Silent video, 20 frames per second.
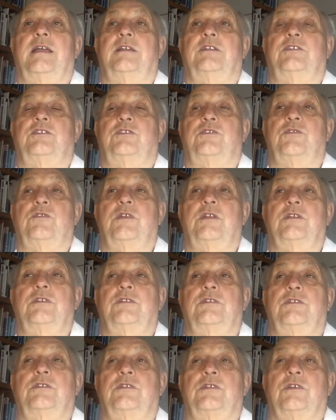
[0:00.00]

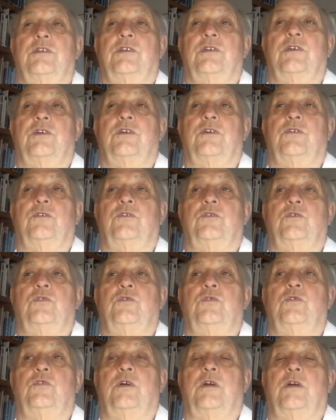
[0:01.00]
Students
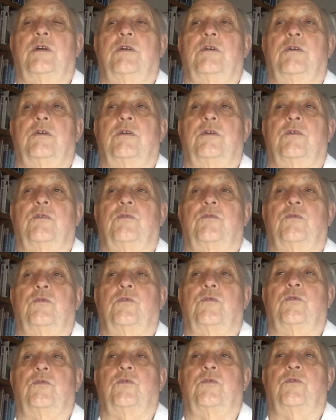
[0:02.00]
who
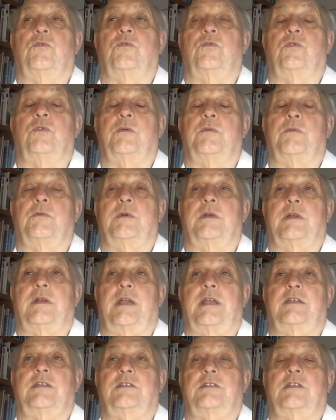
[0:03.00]
were
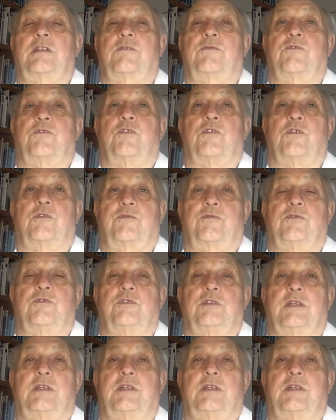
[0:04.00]
registered for full